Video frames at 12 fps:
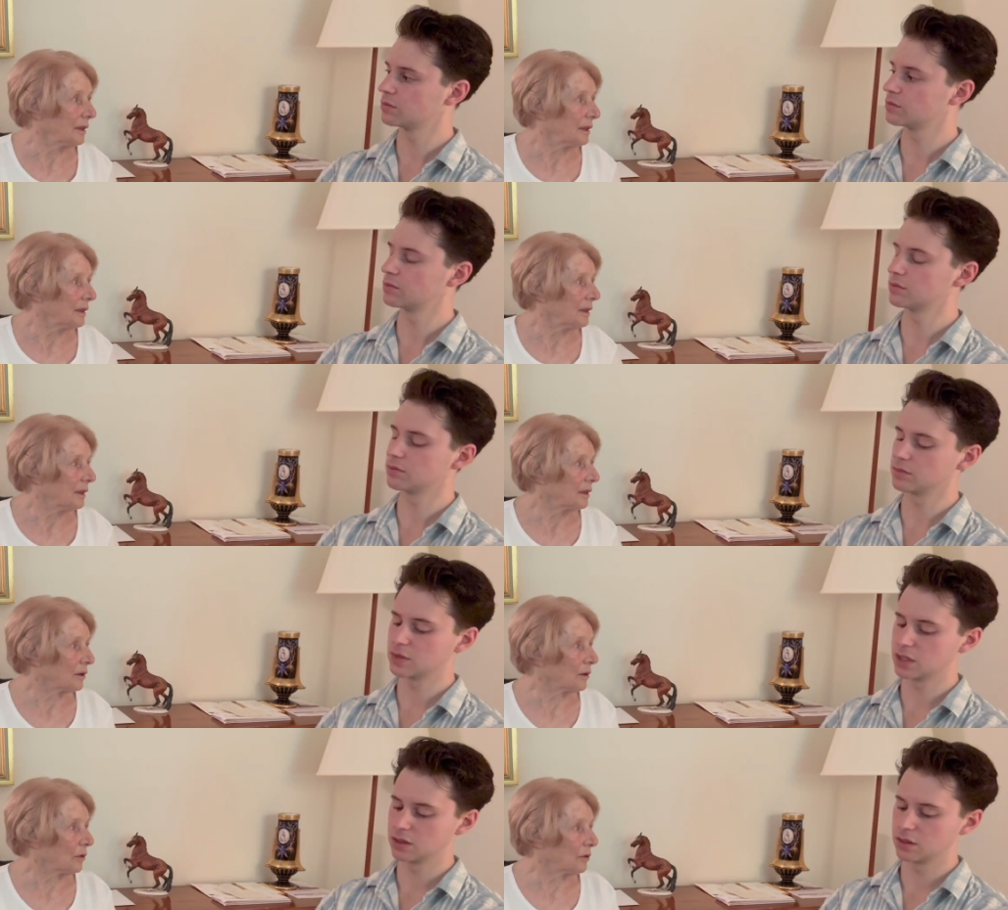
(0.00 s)
Speaker 1: mm.
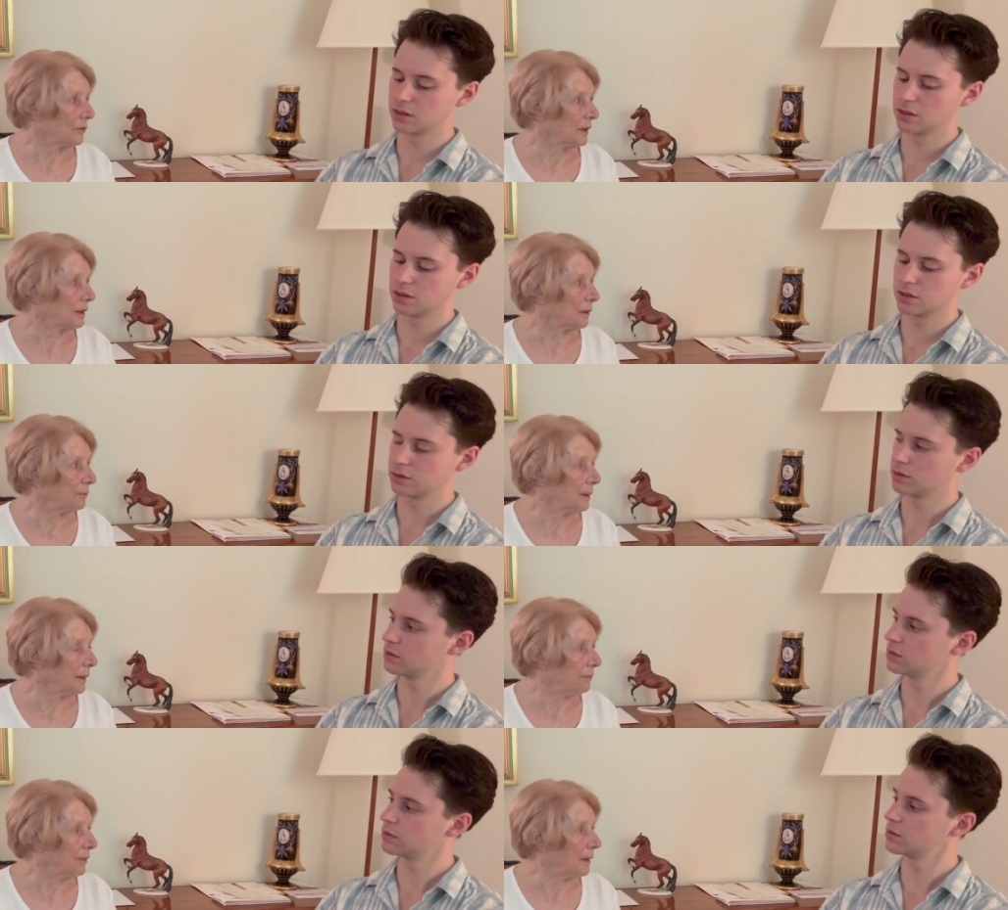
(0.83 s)
wrong with the
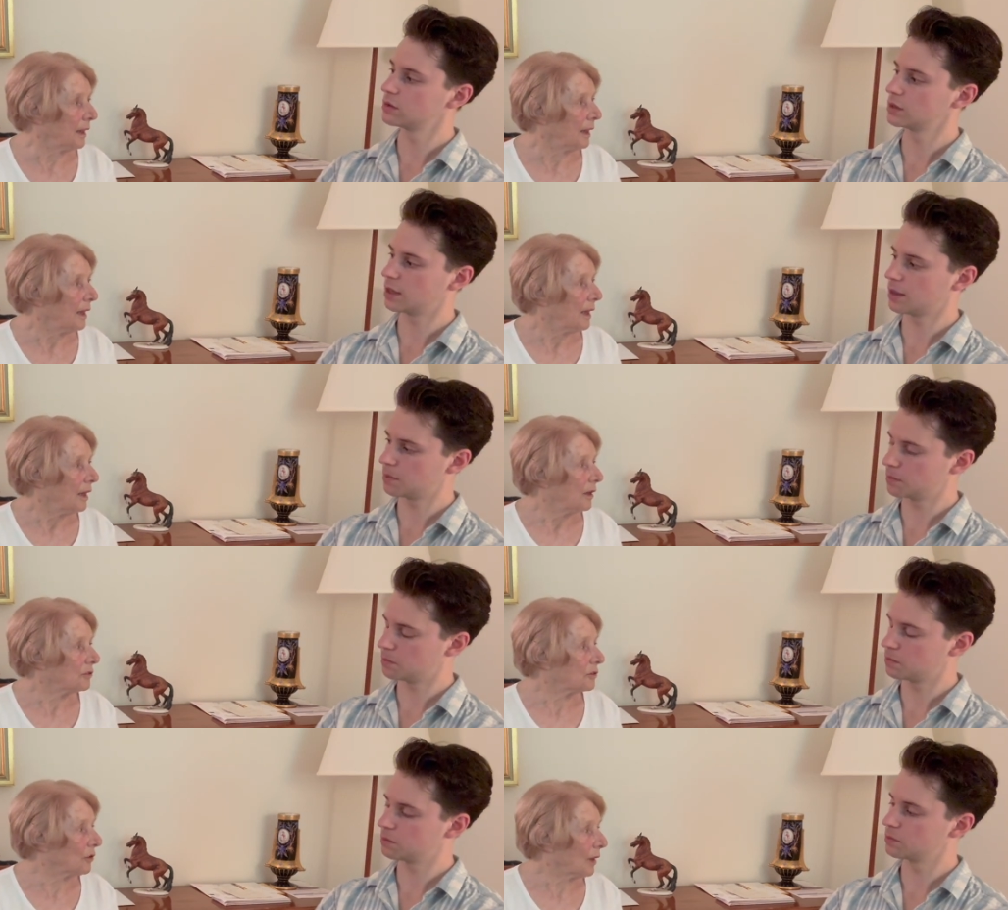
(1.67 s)
people. Yep.
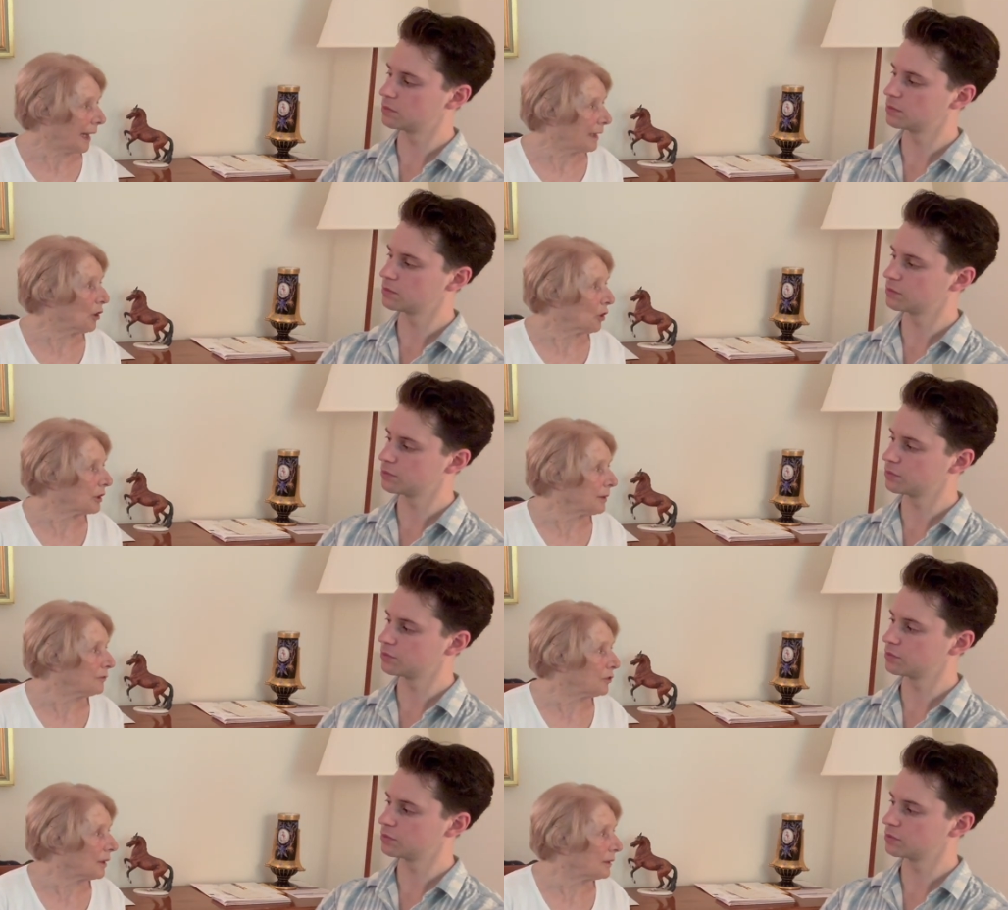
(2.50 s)
So I got
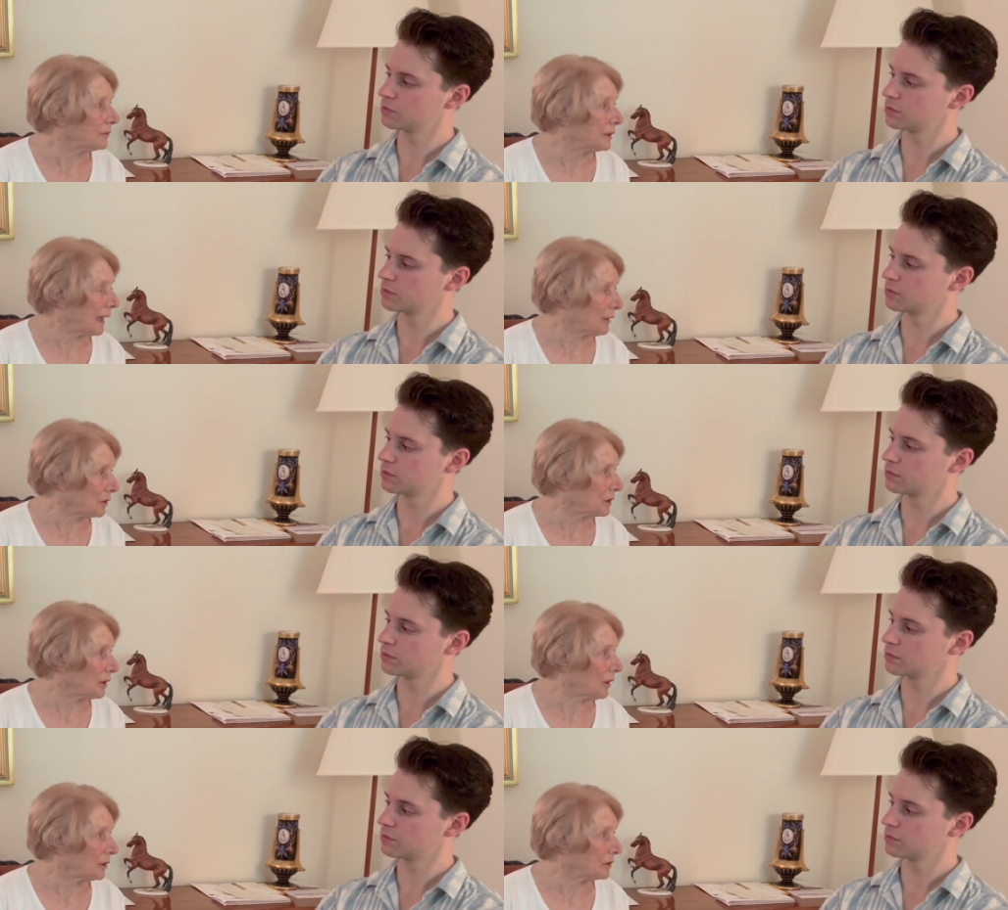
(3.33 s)
him got
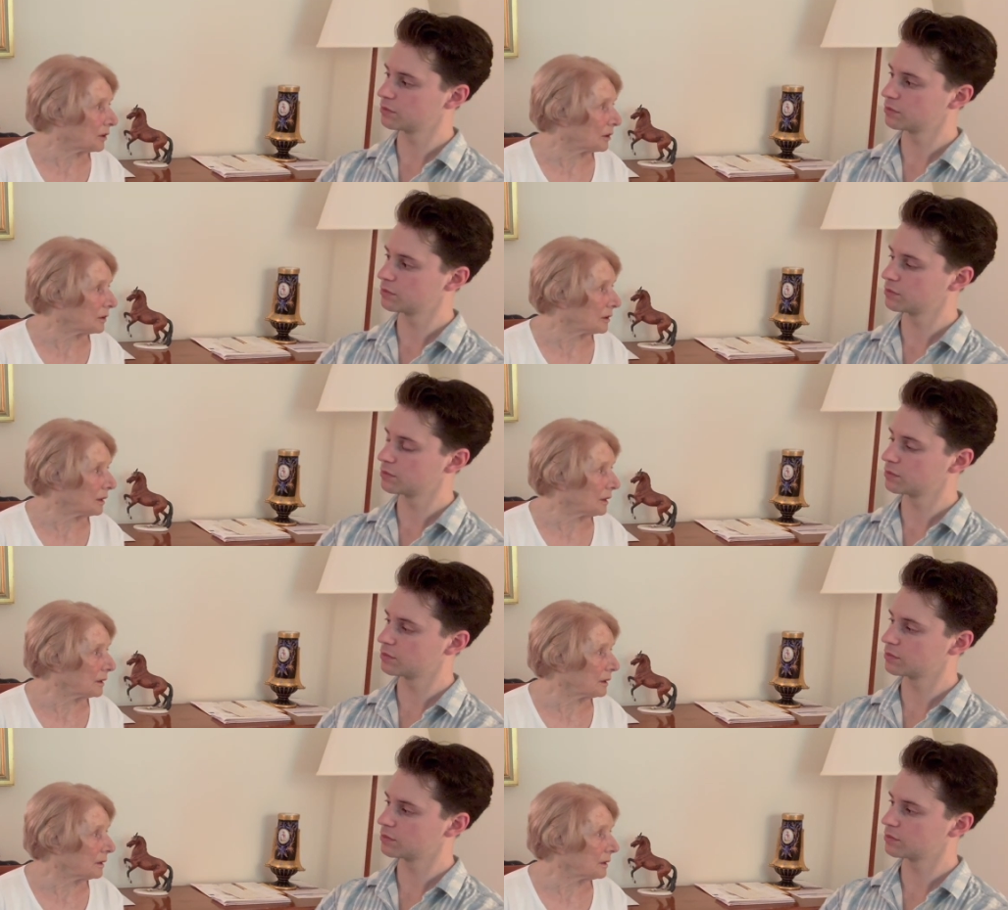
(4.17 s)

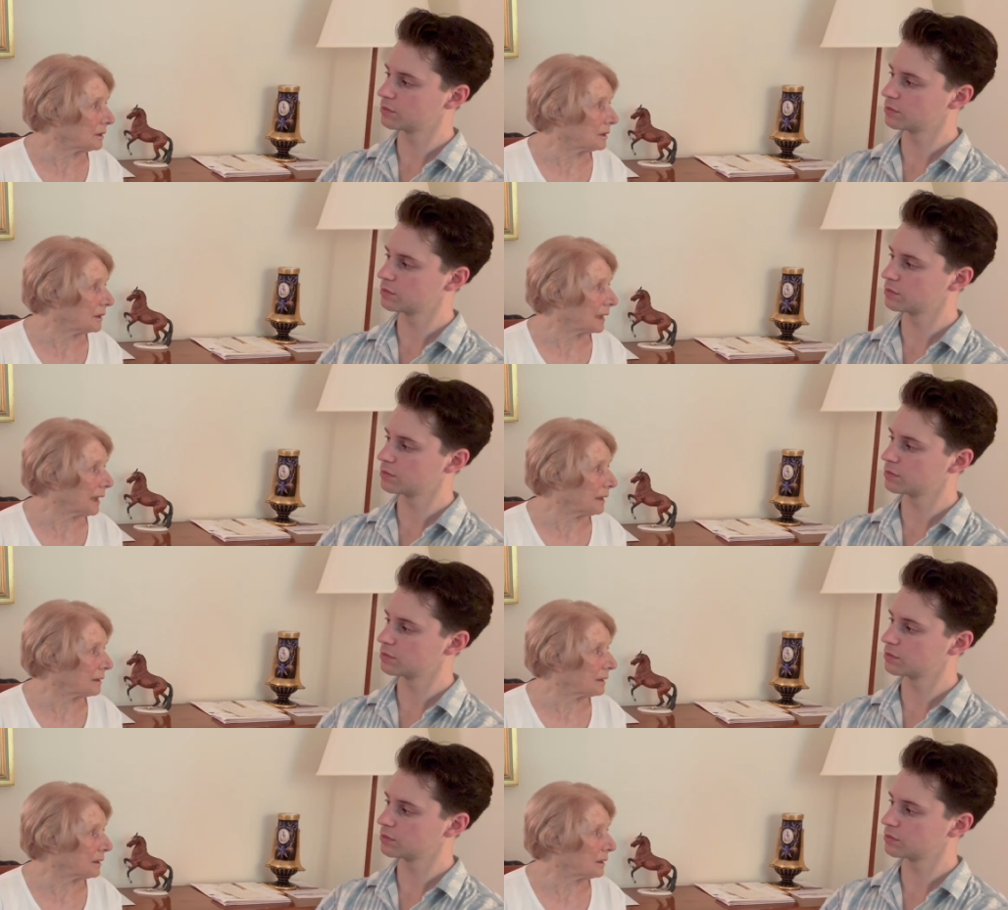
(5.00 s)
Dr. Uh,
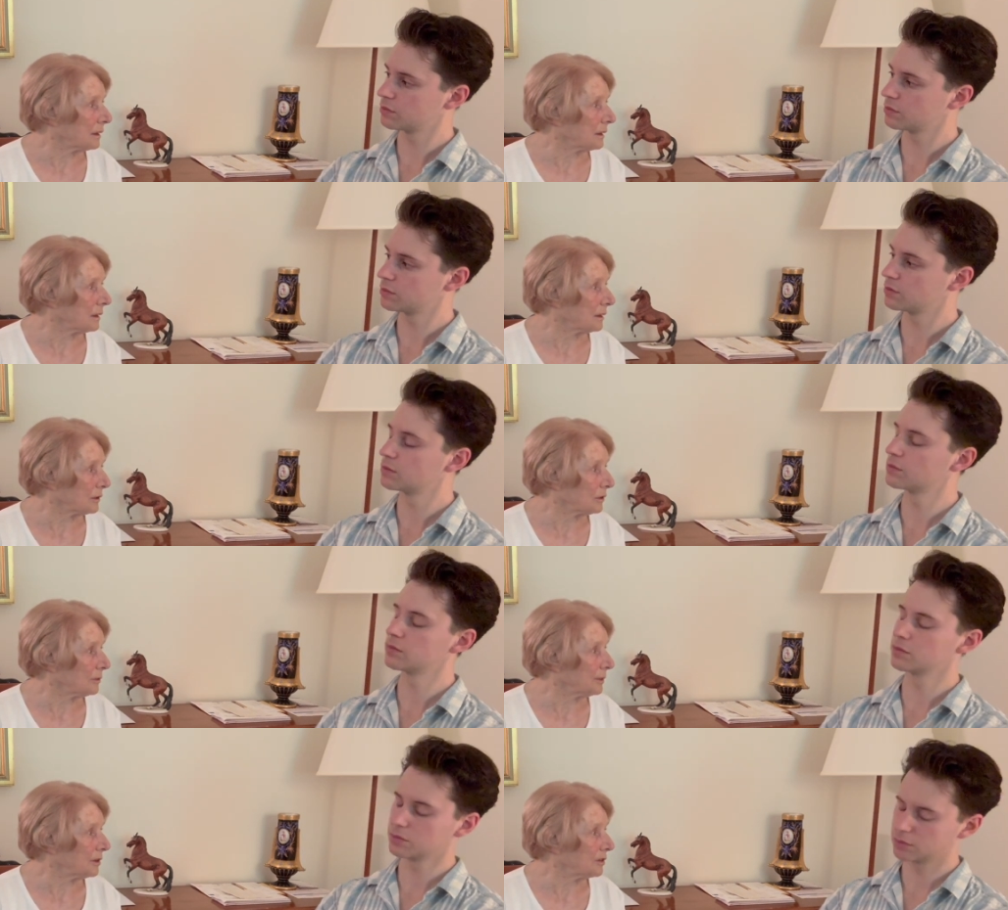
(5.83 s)
Greg uh,
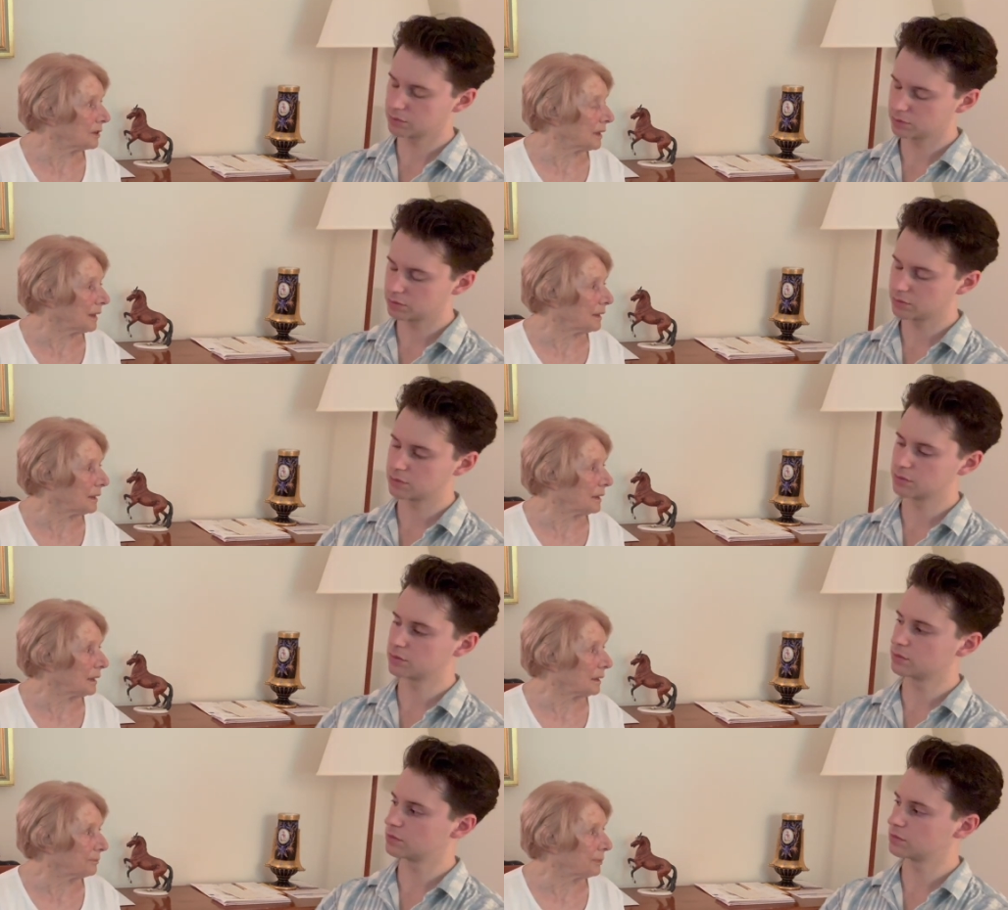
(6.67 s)
Rubinstein, mm-hmm. a